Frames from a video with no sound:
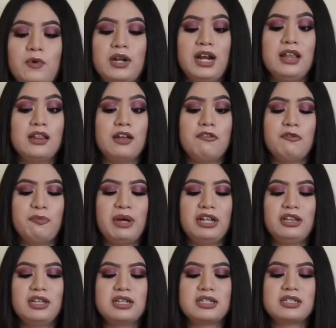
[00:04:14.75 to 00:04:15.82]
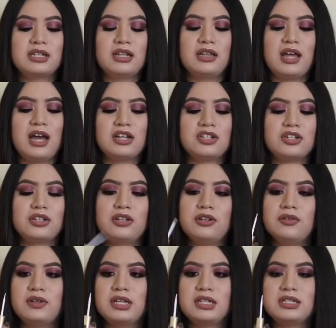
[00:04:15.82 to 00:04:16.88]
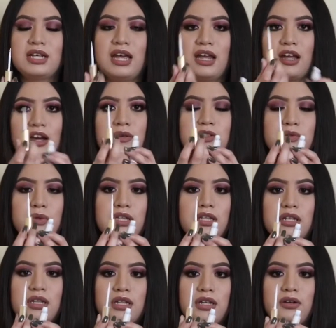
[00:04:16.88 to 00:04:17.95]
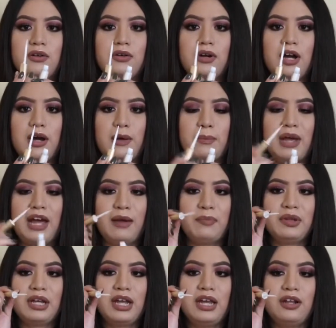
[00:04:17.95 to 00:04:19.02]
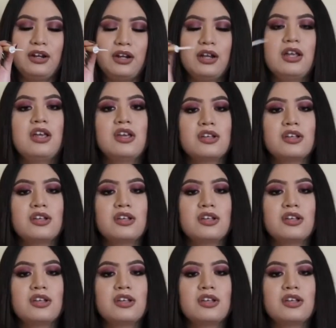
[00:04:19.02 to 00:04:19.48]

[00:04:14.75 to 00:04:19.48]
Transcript: What I love about this lash glue is that it comes with the little applicator,